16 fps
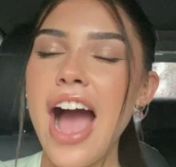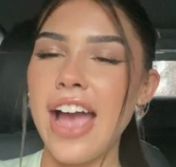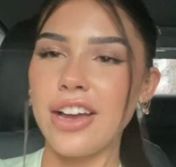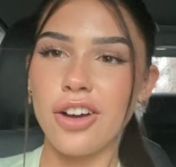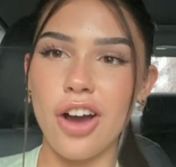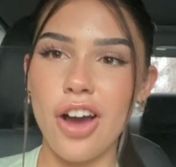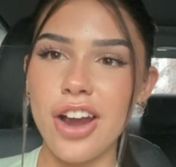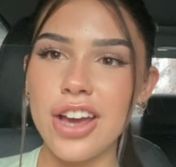
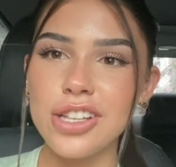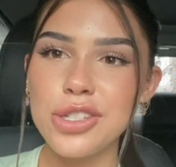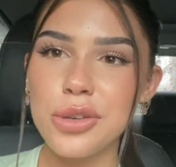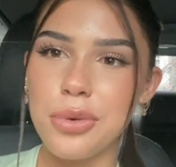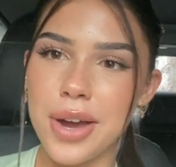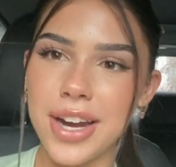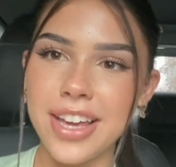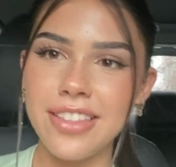got a
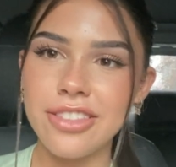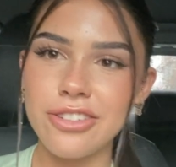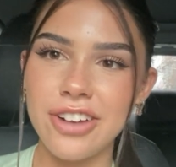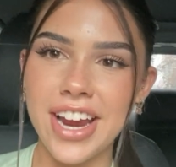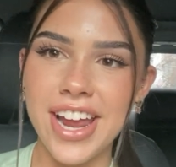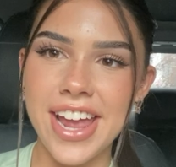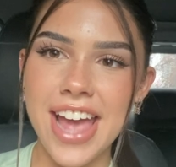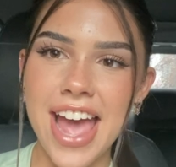
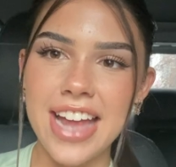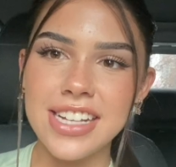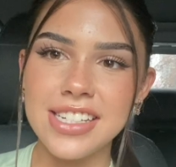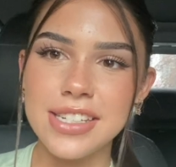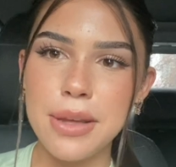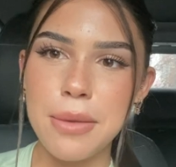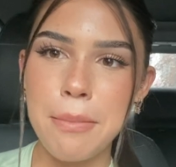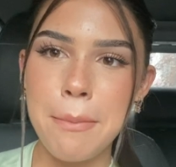
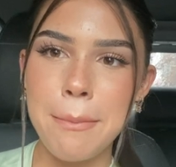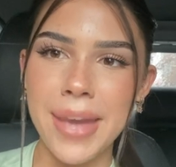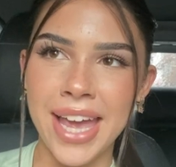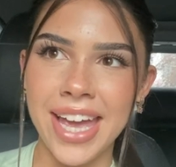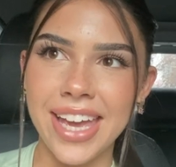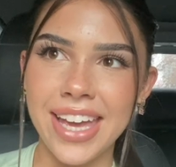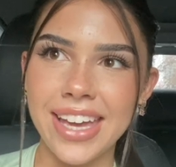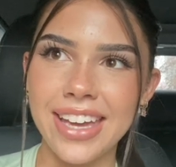
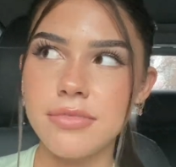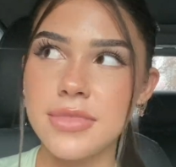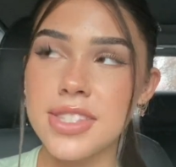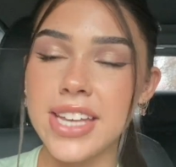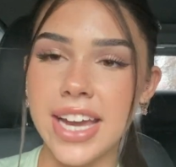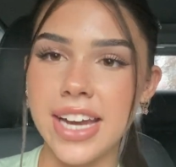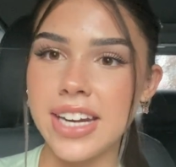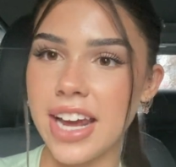23andMe
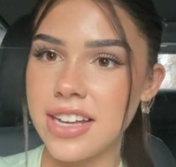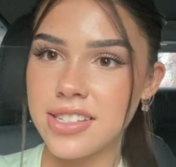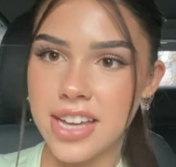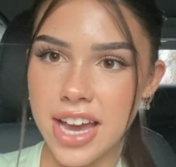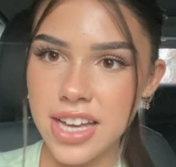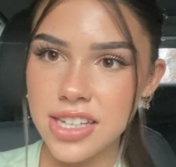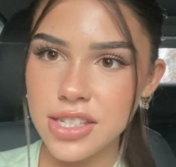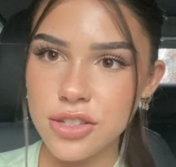DNA
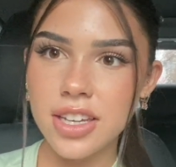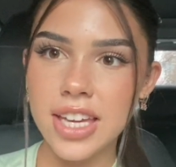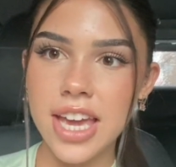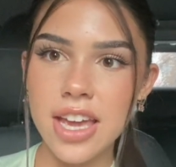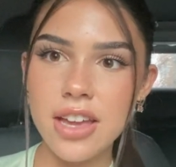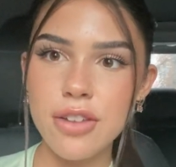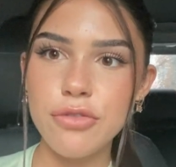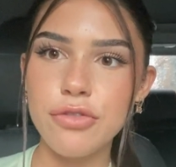test
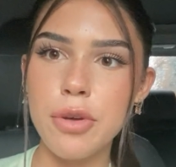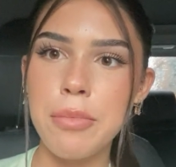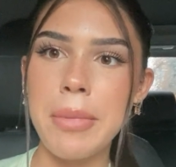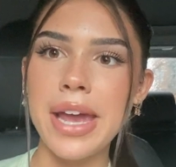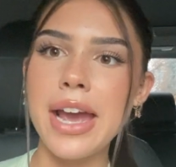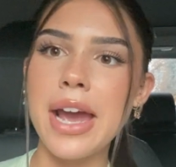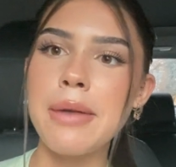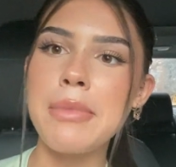kit for
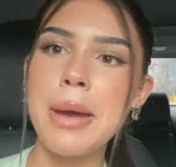me and my